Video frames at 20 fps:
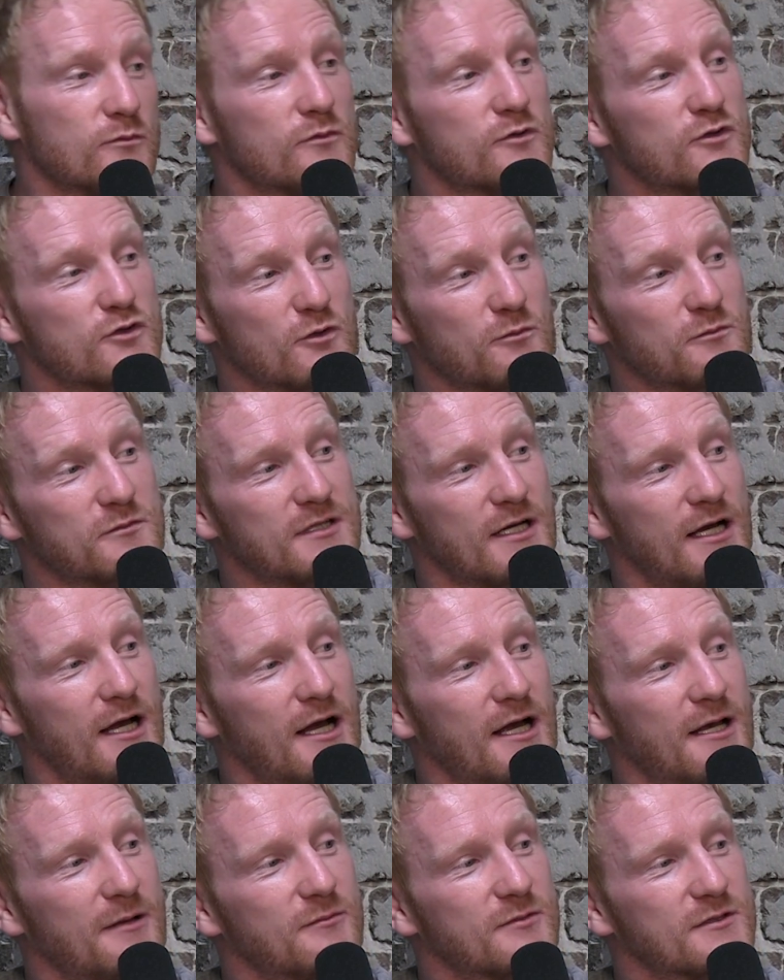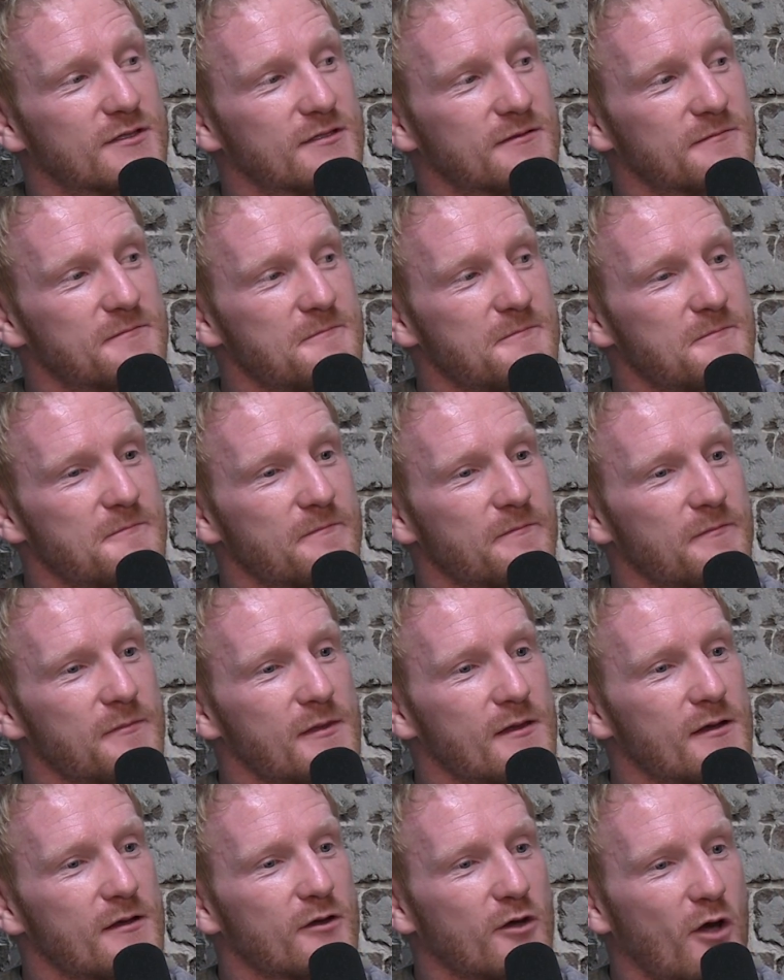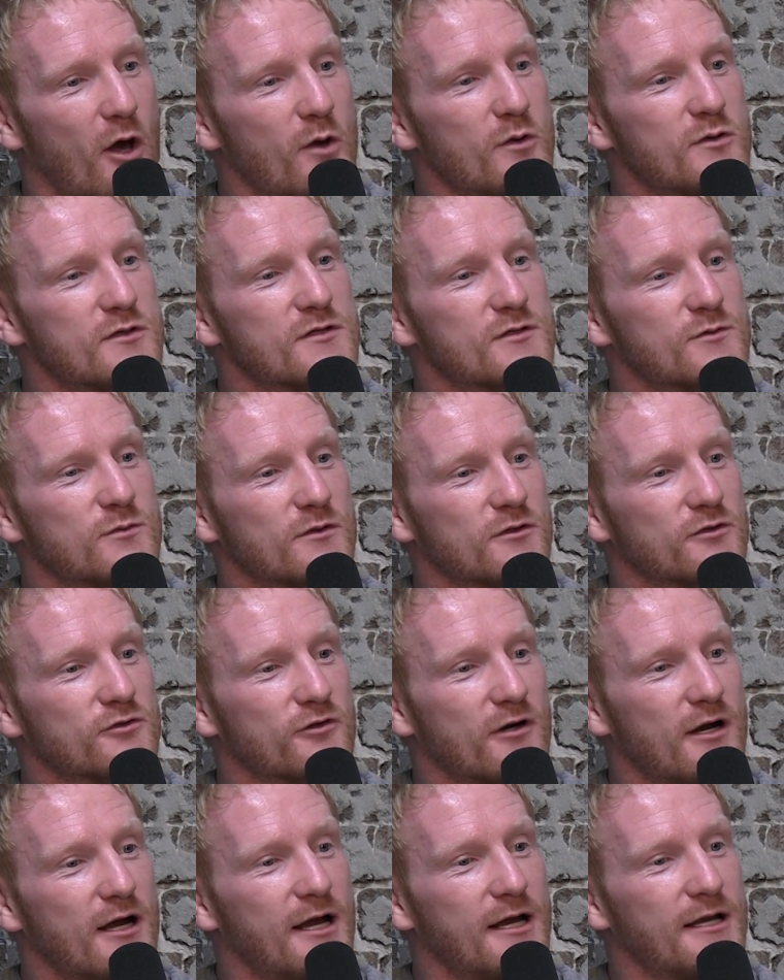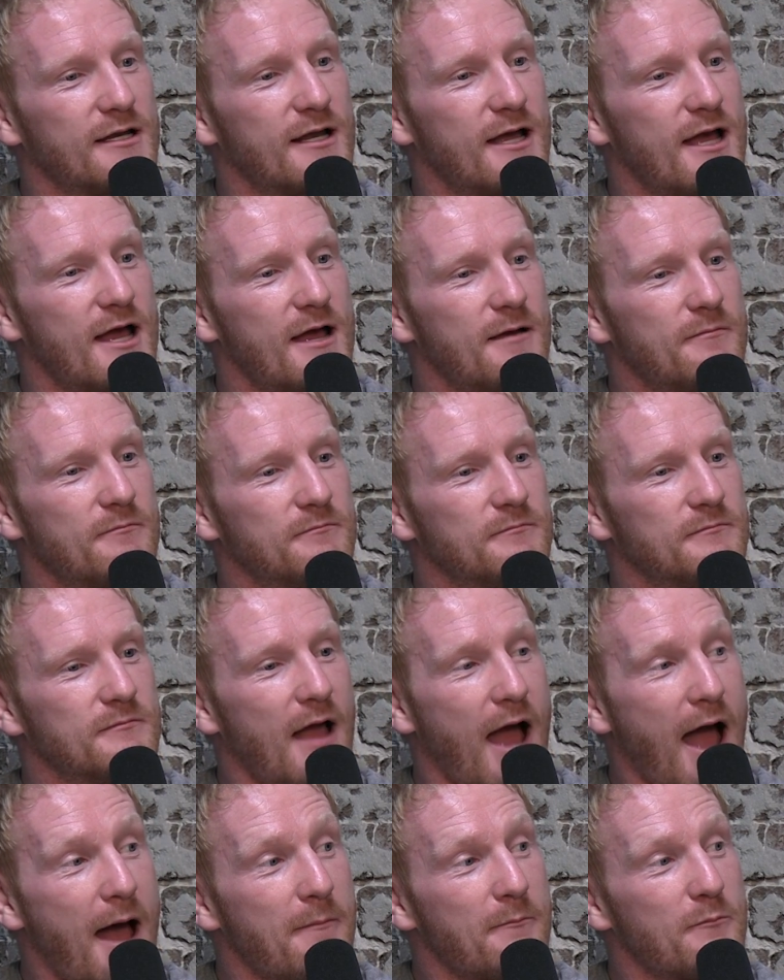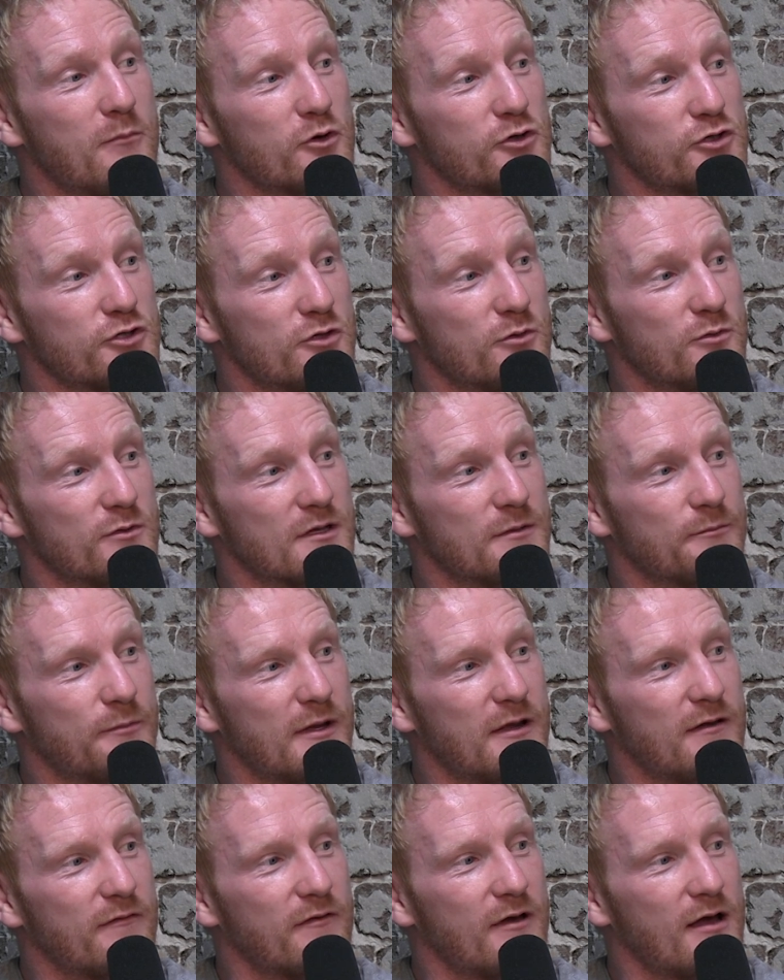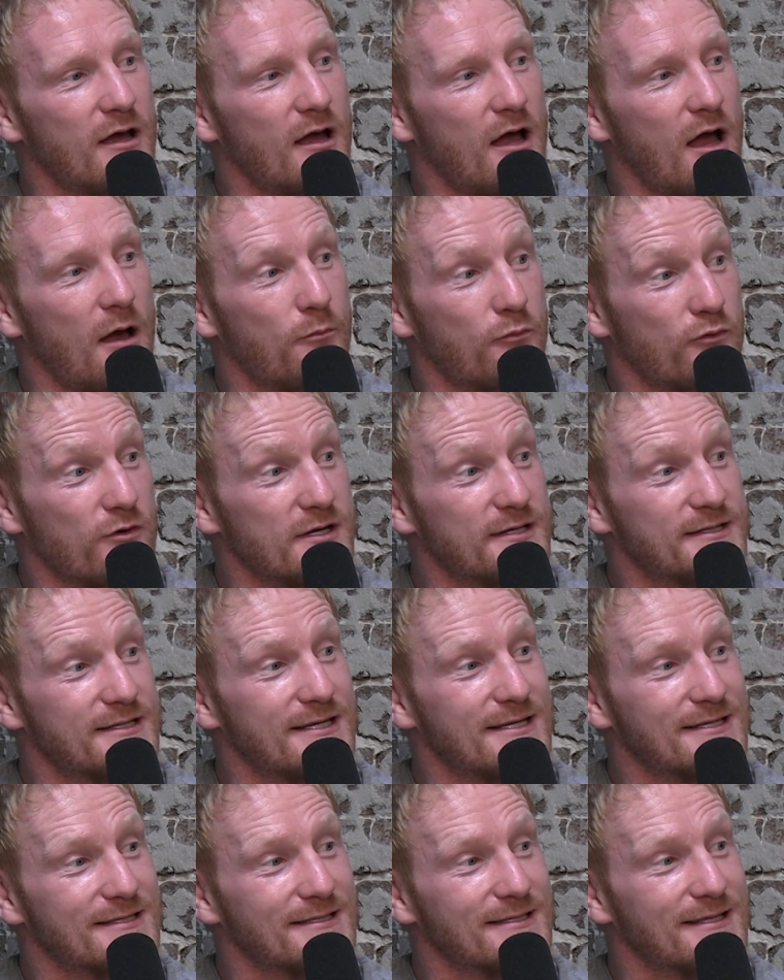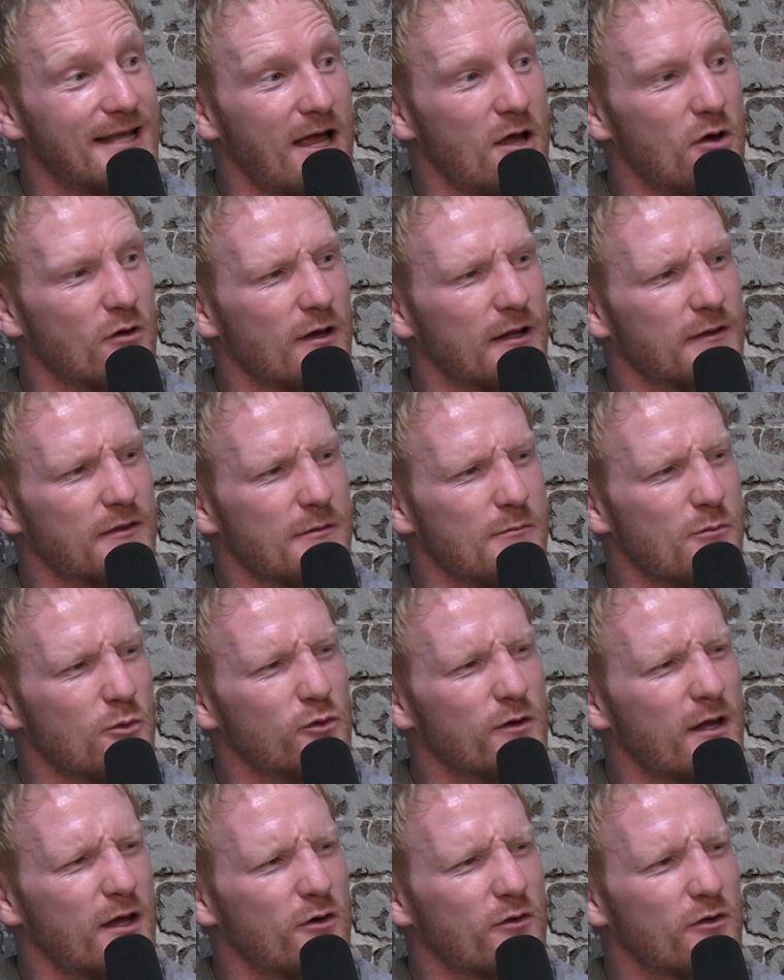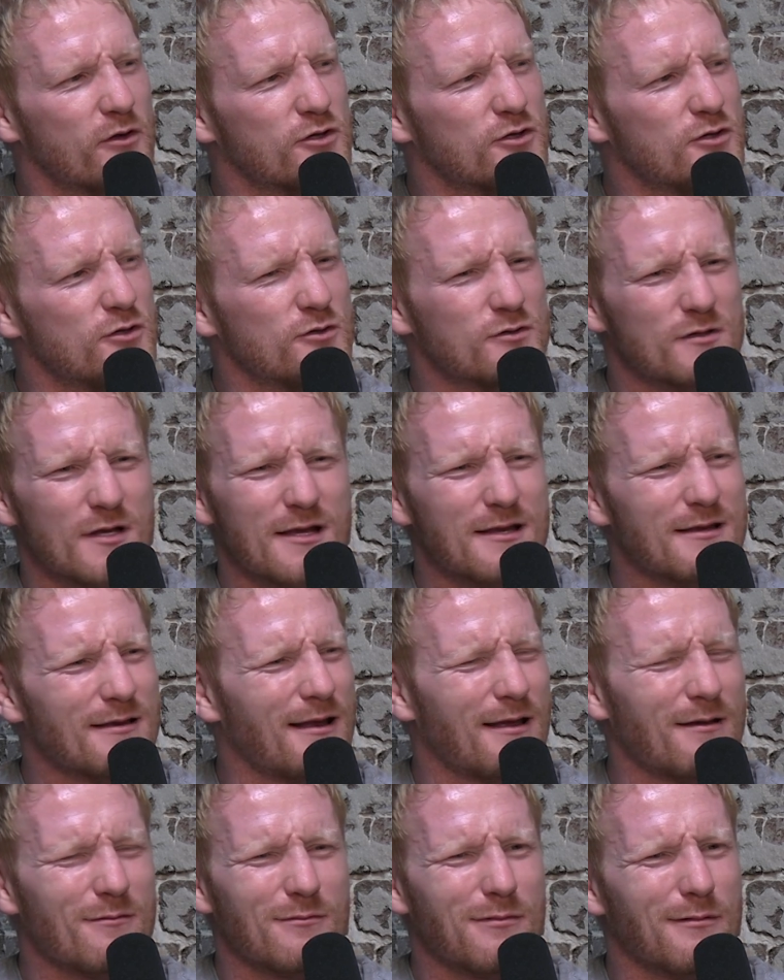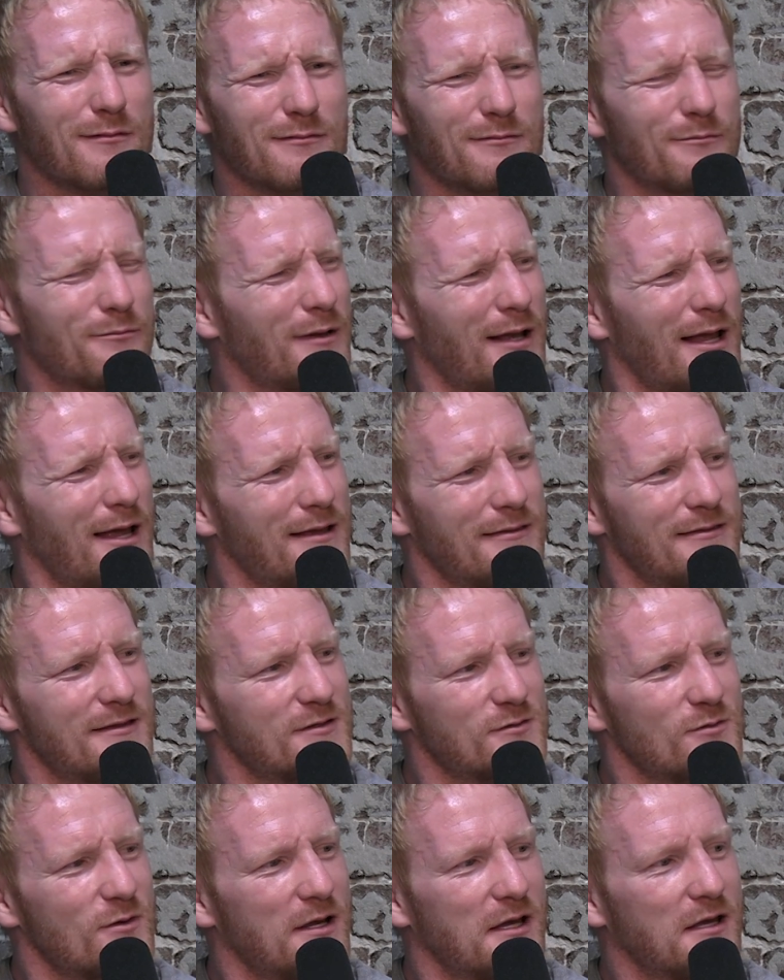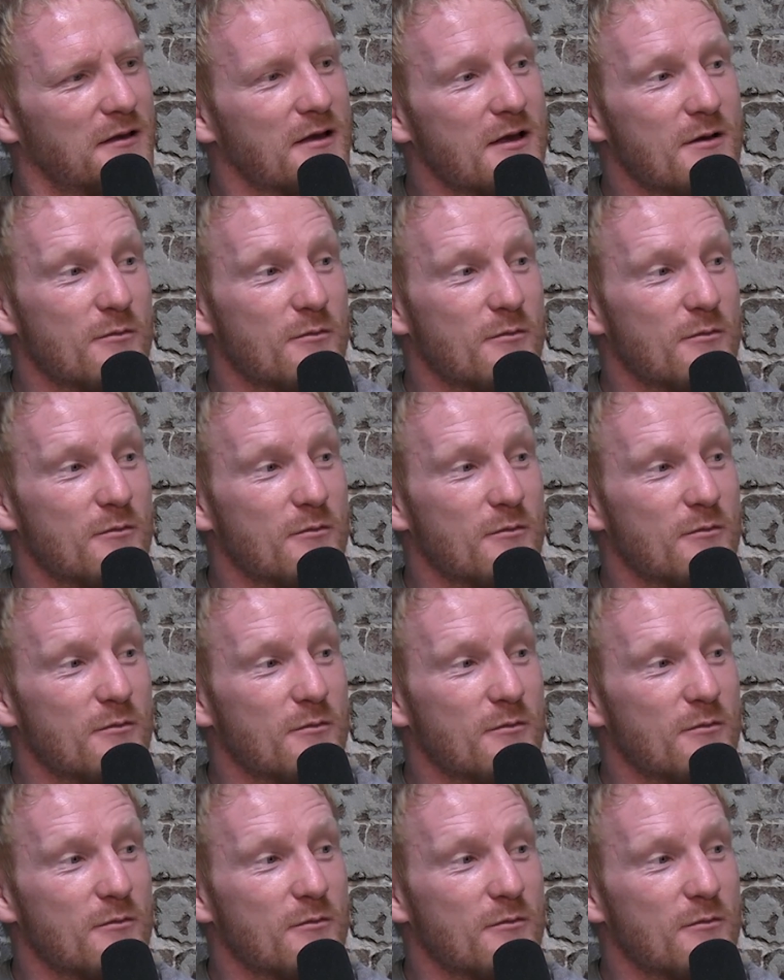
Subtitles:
Sometimes coaches will try and ambush you with a bit of a pre-season day on like the Monday or the Tuesday, and you're like, well, playing this week.